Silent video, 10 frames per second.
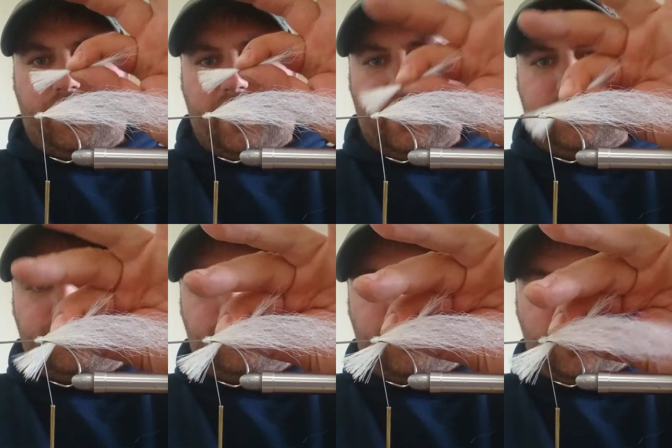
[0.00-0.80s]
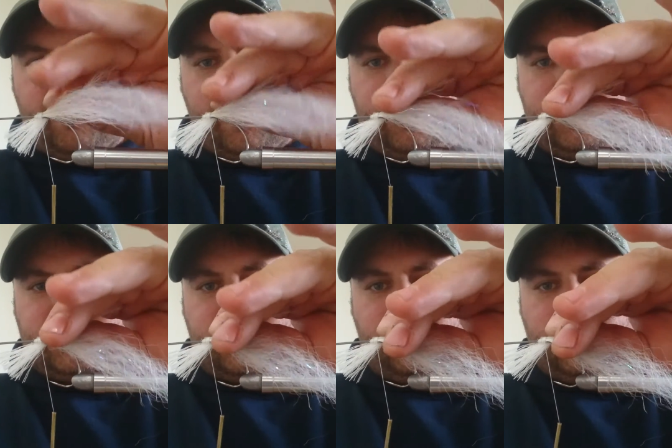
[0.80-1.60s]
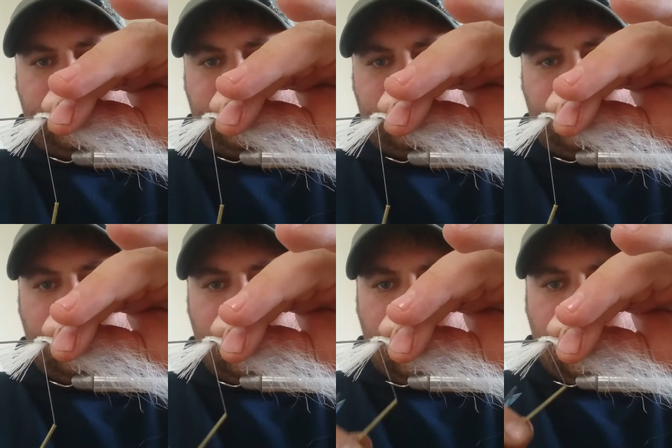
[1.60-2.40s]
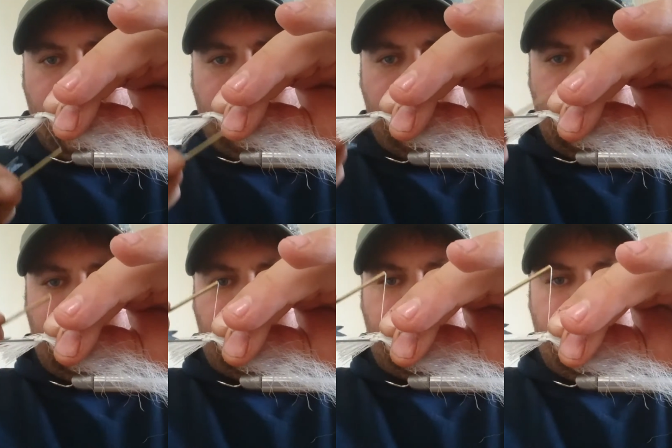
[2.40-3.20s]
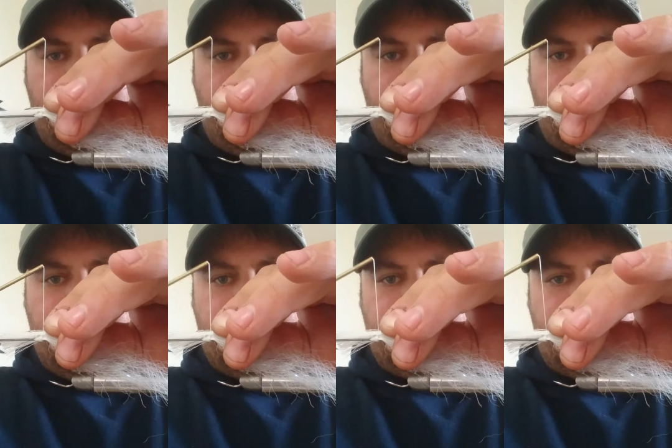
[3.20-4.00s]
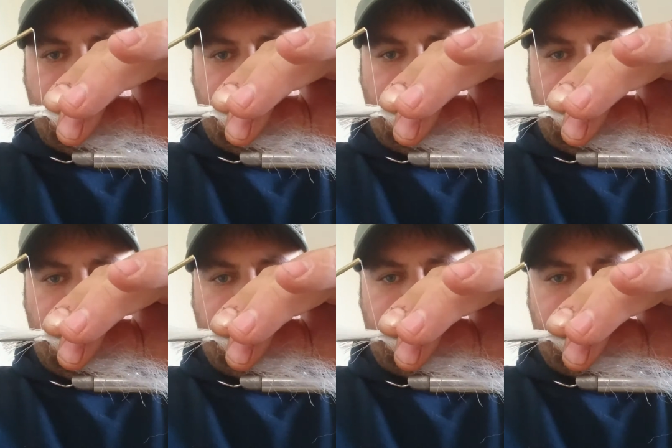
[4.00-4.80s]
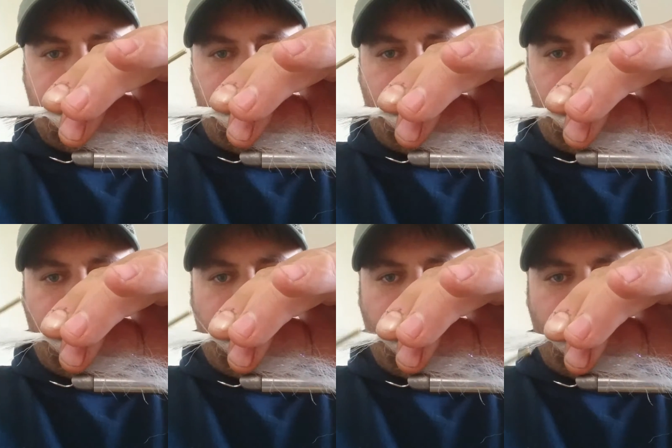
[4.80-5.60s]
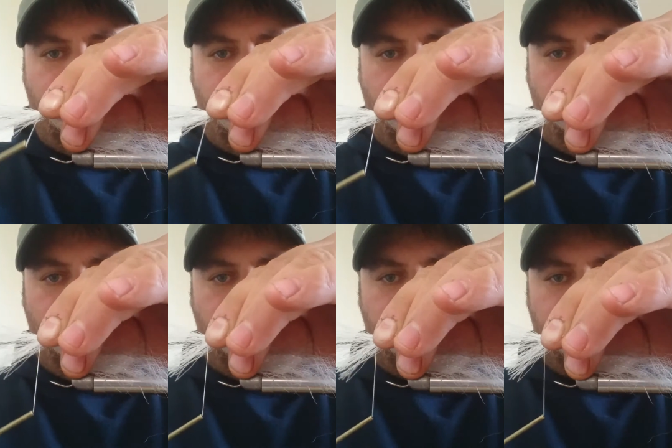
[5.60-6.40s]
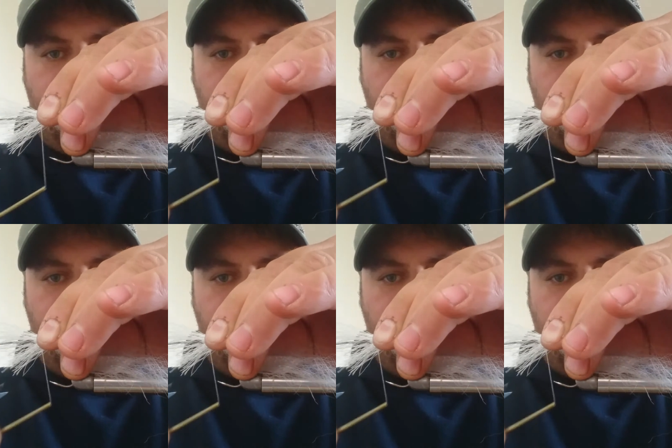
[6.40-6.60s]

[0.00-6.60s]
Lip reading: and forefinger, 45 degrees of the hook. Bring your thread up and just roll it